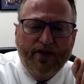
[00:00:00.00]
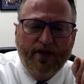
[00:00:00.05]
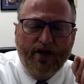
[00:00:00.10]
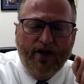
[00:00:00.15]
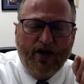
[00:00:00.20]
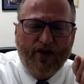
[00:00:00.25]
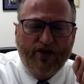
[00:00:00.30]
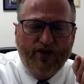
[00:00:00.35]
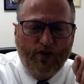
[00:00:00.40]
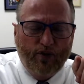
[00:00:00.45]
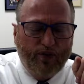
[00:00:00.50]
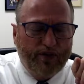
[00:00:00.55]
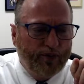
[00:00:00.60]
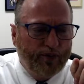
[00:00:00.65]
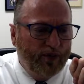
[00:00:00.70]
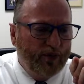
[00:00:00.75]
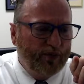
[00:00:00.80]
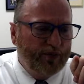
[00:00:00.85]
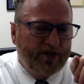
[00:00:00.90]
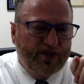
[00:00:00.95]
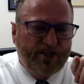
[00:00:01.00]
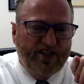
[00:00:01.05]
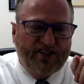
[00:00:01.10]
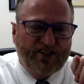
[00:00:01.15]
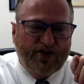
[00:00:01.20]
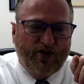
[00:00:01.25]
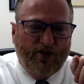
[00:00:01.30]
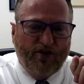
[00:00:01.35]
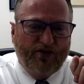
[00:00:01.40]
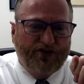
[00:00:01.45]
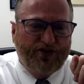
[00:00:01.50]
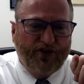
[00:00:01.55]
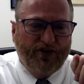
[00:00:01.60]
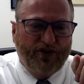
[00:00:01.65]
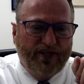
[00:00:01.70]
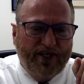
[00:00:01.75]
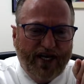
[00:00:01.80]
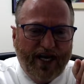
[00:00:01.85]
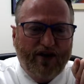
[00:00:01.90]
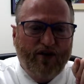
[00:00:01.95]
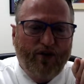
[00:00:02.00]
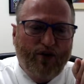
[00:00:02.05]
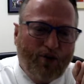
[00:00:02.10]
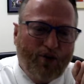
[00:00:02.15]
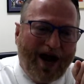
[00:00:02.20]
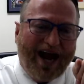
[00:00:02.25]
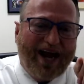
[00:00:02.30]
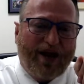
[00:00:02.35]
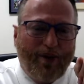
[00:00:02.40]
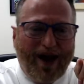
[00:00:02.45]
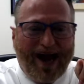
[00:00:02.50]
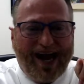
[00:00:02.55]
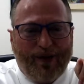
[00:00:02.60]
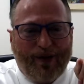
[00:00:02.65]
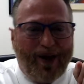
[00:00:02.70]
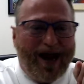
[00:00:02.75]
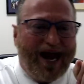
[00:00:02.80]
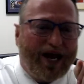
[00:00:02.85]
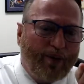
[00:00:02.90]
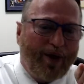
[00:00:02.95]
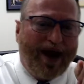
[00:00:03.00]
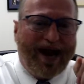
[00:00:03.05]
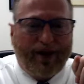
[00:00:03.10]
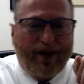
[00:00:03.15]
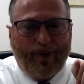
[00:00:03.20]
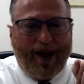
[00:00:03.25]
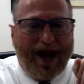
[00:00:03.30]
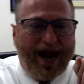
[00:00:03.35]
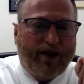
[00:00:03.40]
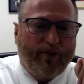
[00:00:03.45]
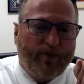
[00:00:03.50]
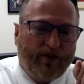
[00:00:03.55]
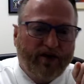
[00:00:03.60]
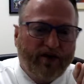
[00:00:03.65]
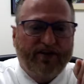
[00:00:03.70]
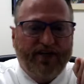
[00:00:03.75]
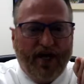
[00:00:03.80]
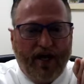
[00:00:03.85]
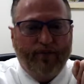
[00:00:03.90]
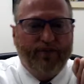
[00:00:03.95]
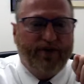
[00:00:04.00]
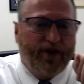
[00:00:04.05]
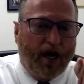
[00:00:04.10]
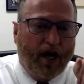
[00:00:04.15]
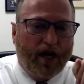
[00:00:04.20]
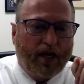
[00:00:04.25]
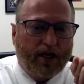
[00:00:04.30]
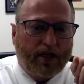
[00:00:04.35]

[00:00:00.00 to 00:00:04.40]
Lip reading: Won't we just go through the day going quack, quack, quack, quack, quack, we're a dumb duck.